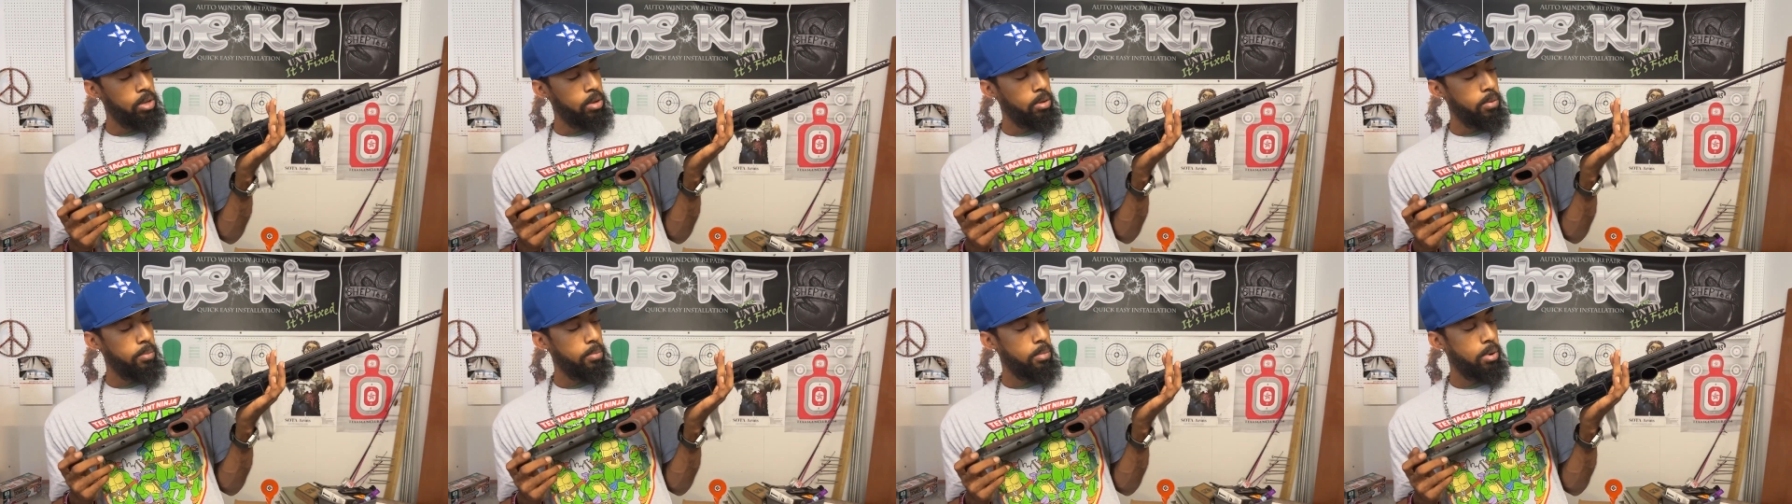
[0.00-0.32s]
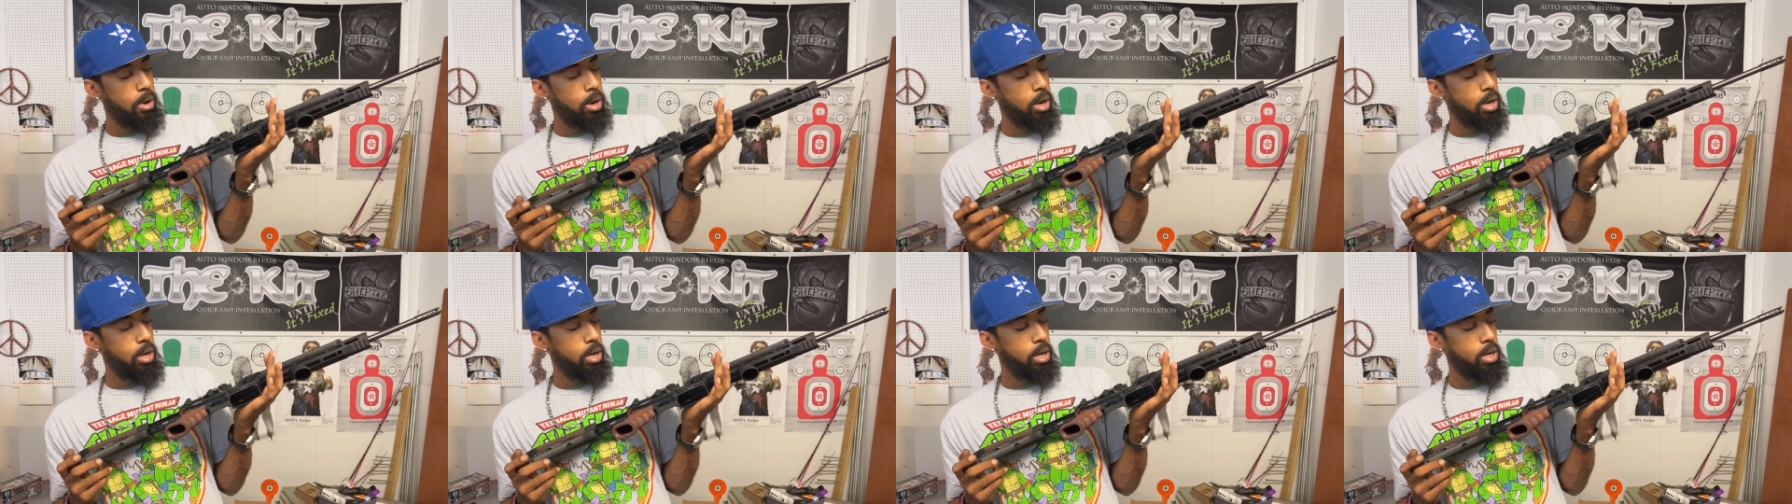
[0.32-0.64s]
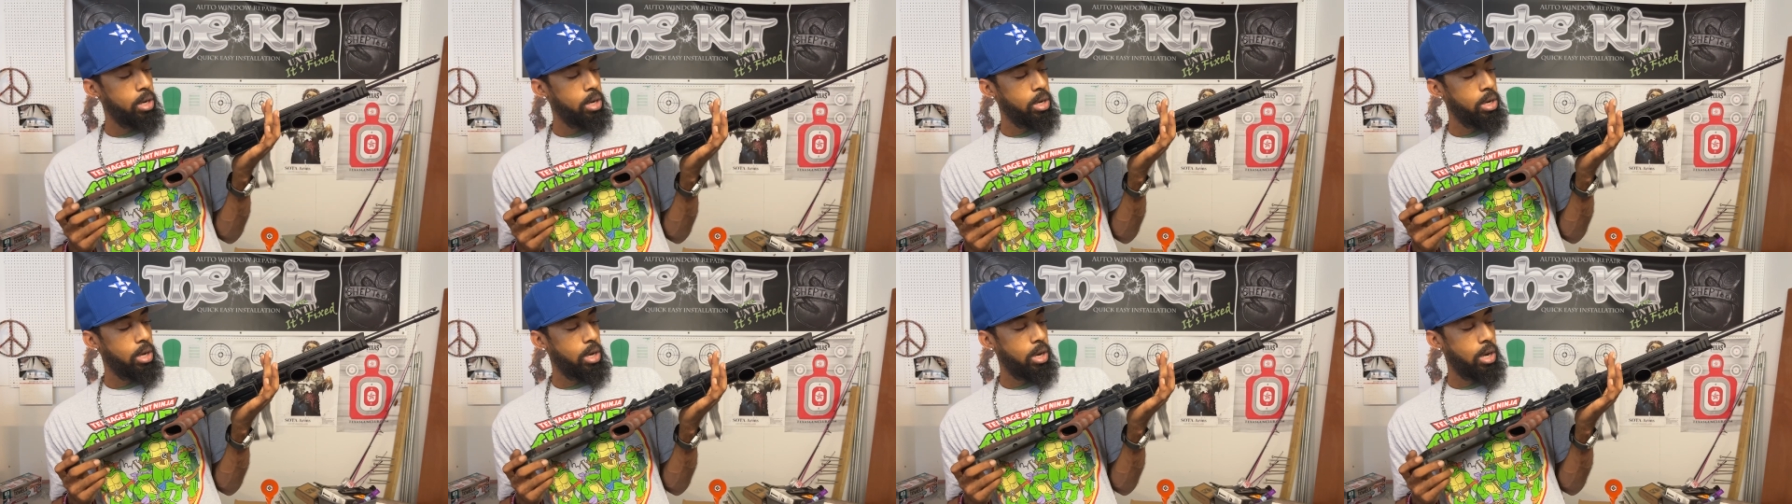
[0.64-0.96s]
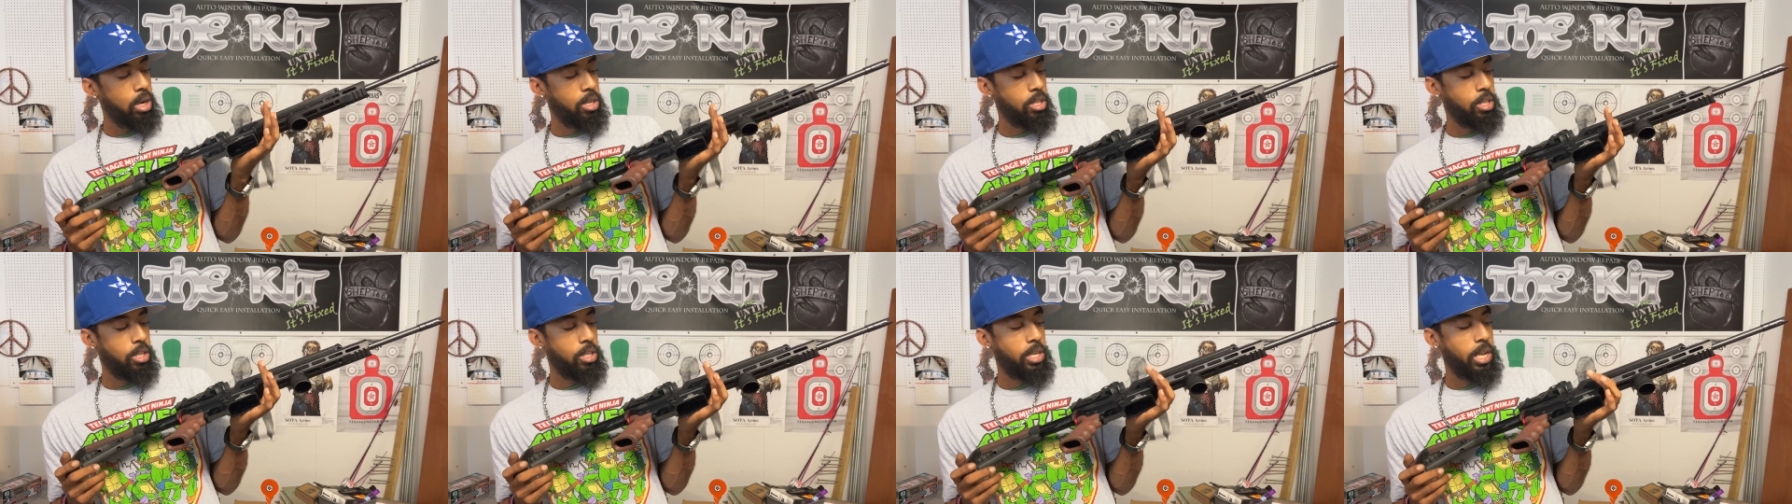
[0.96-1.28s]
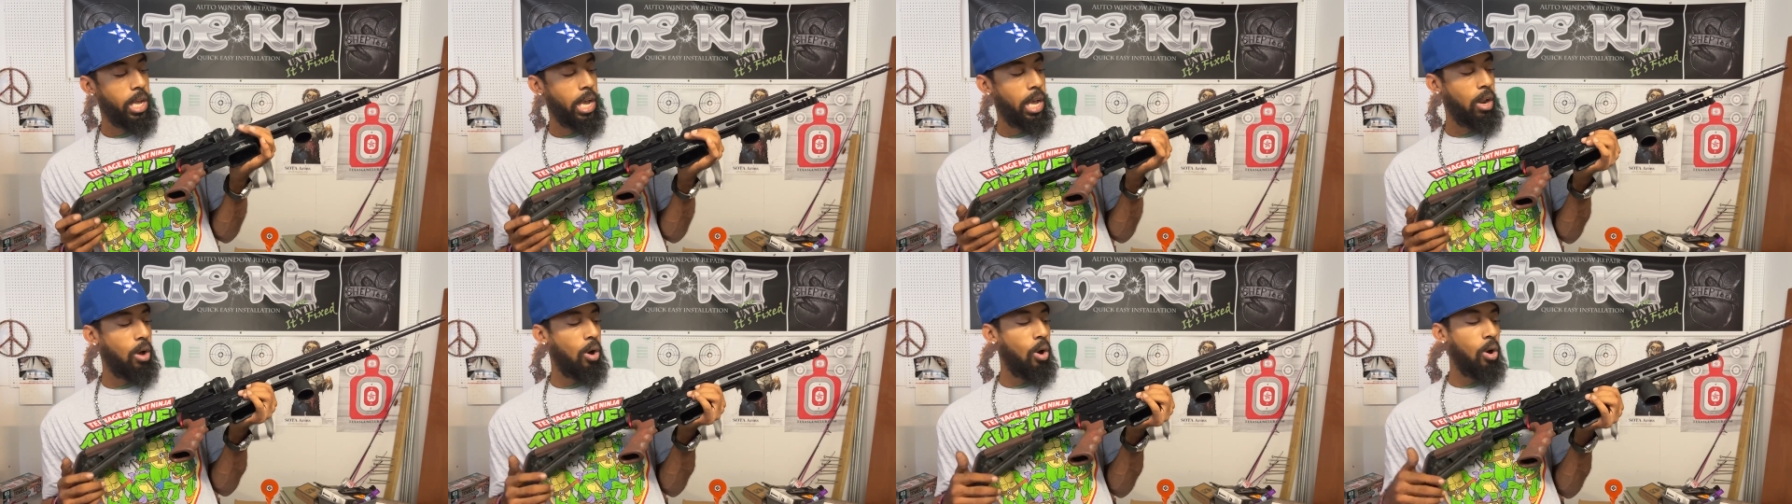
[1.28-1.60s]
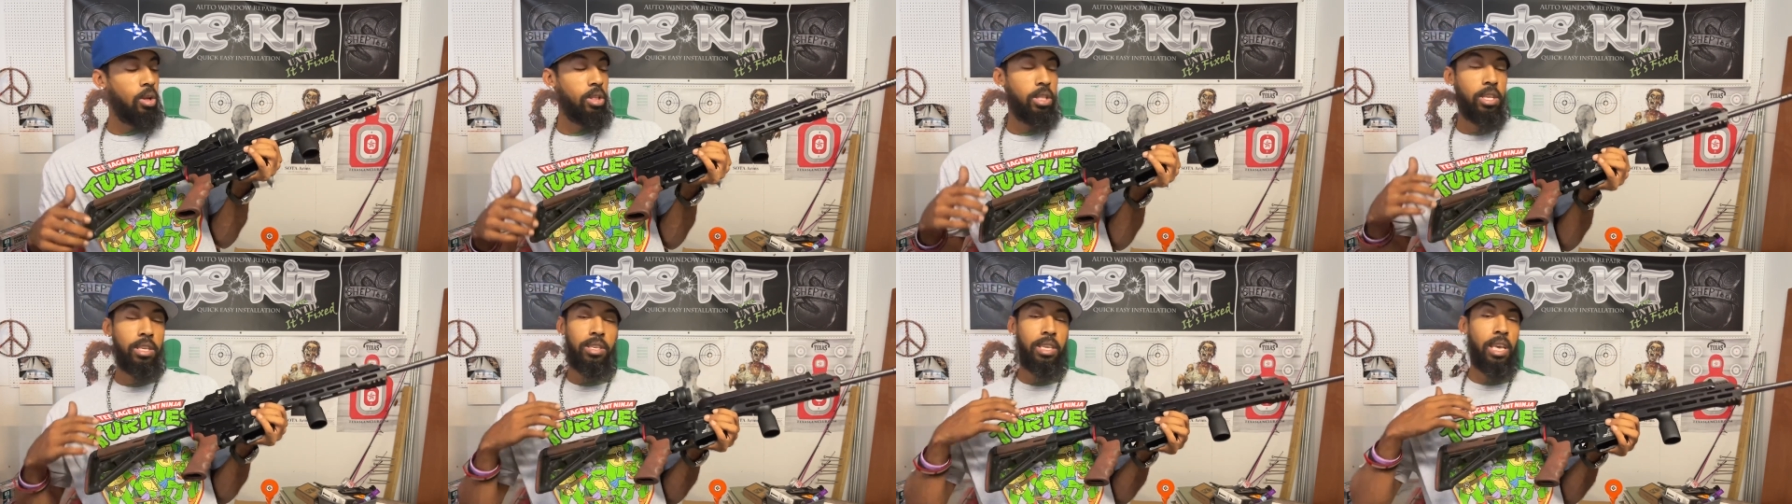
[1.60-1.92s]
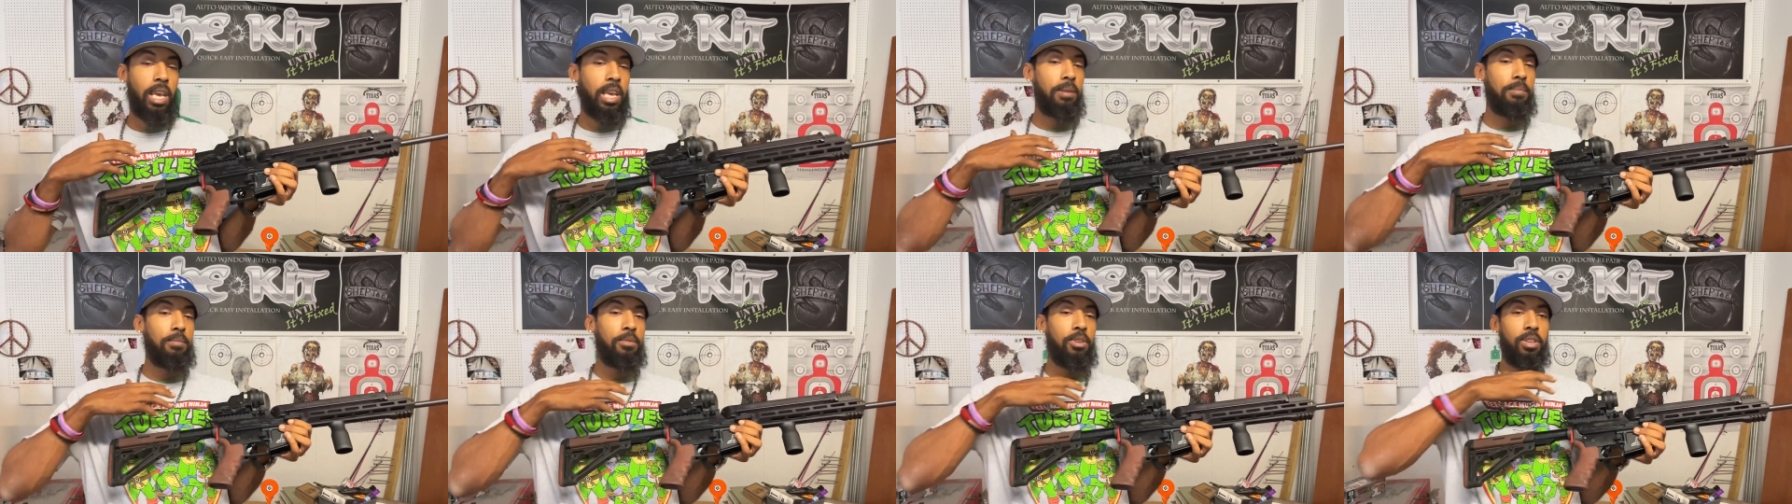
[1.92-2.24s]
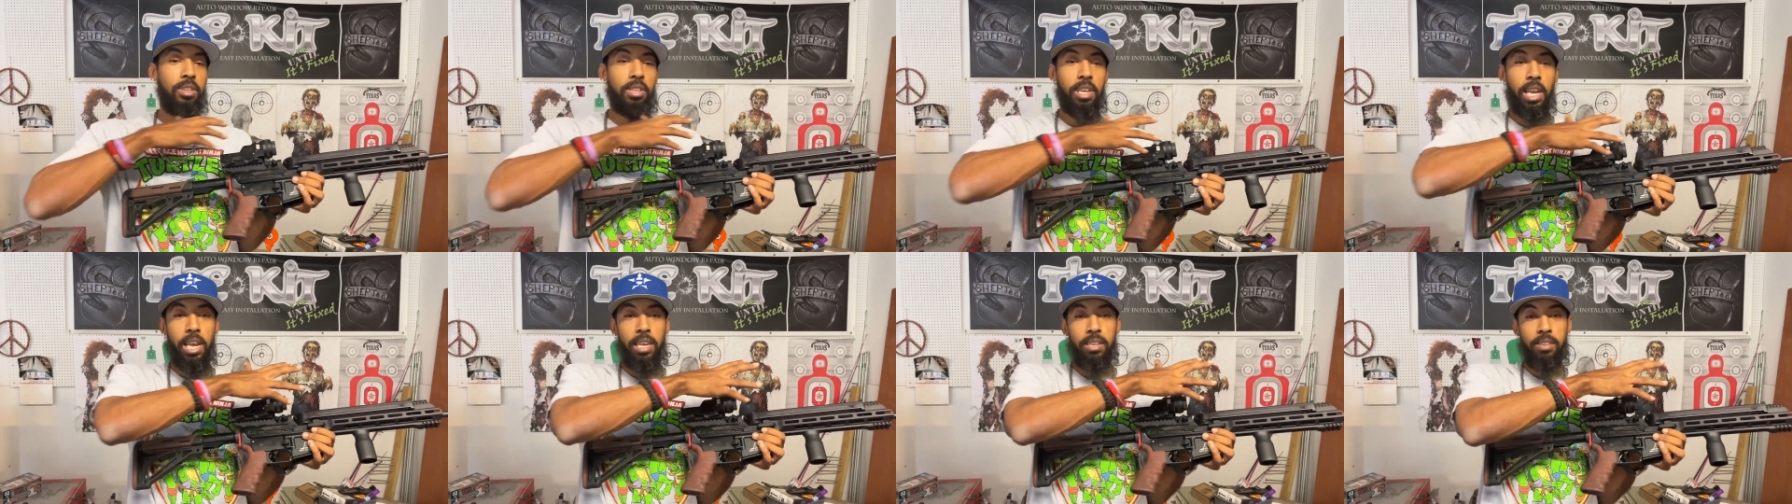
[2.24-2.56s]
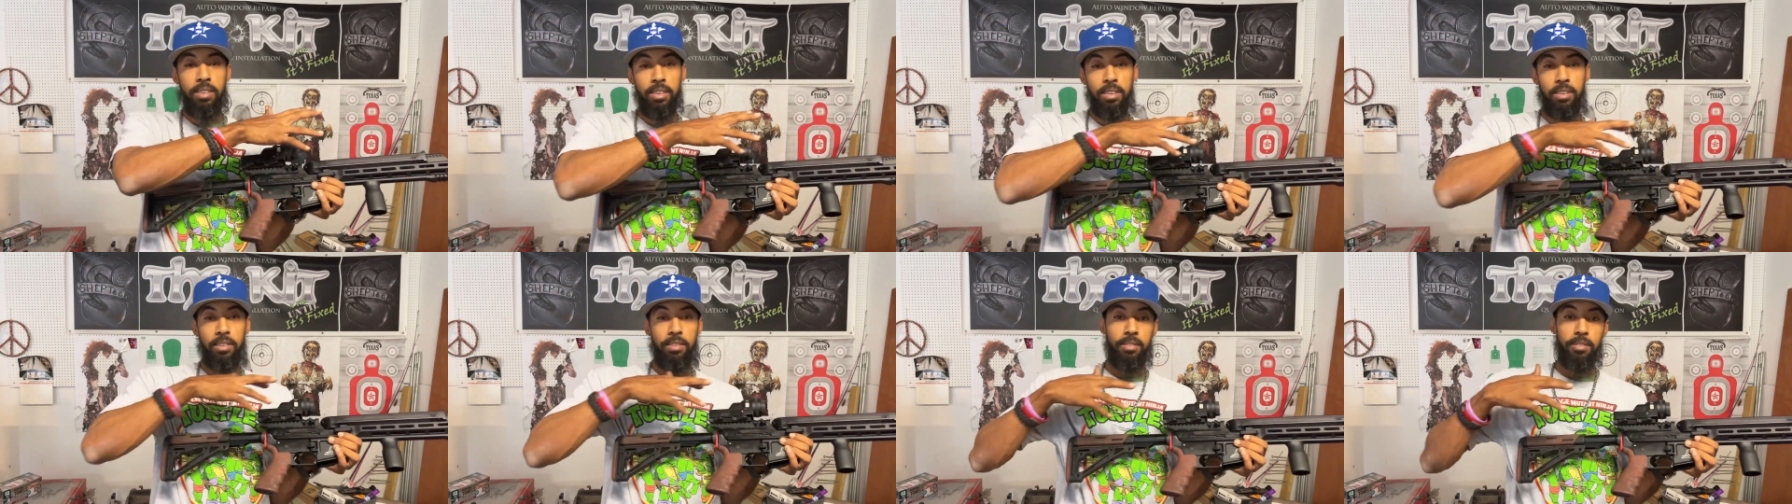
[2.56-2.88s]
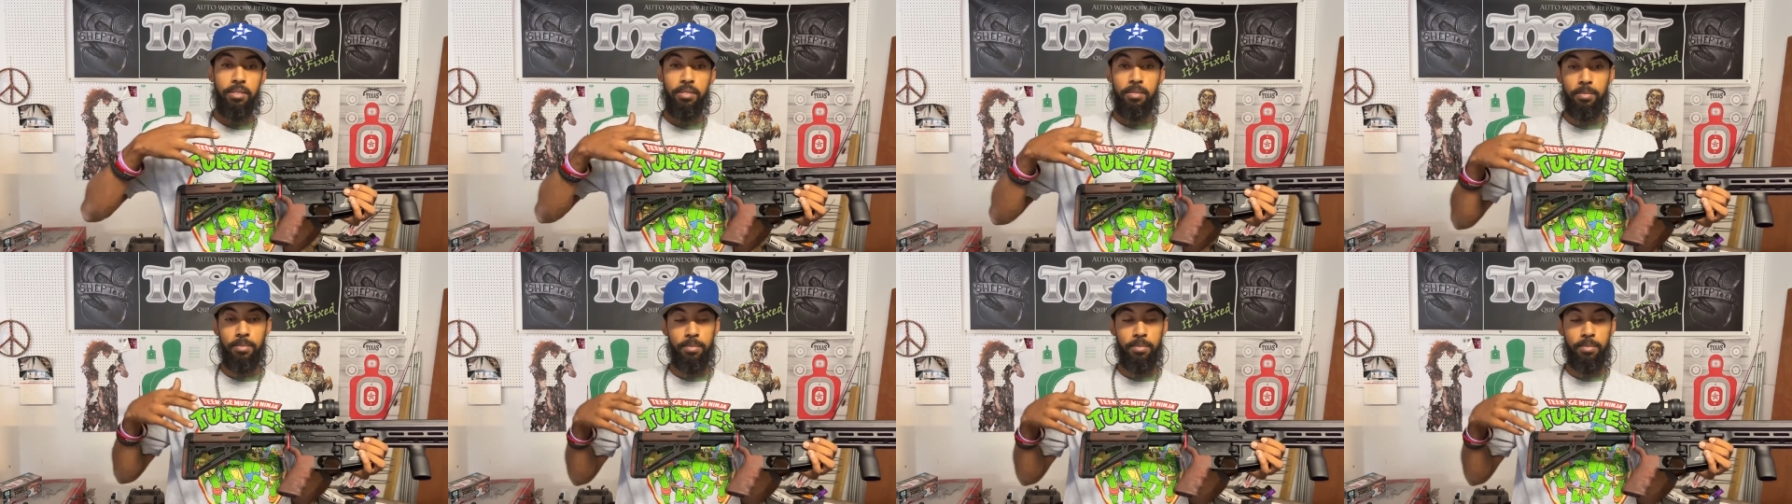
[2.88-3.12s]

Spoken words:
but other than that, all this came just as is.